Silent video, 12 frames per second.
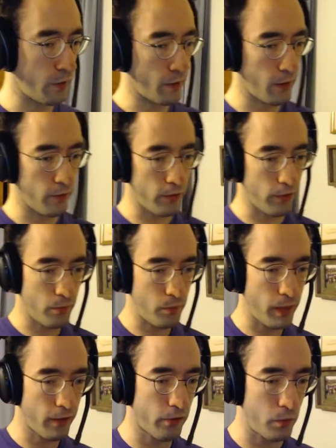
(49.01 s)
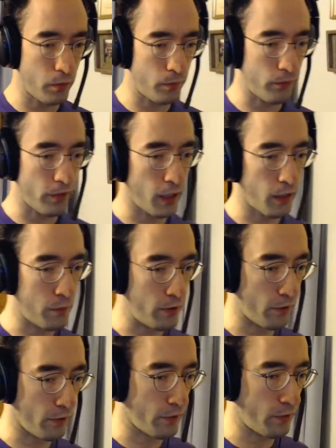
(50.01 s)
That gives us maximum time and
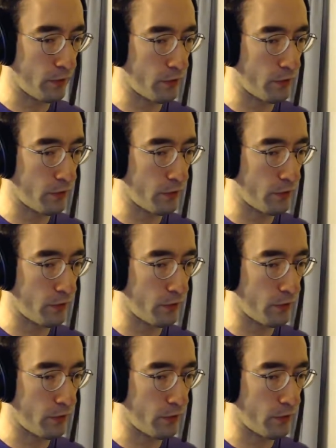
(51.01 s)
distance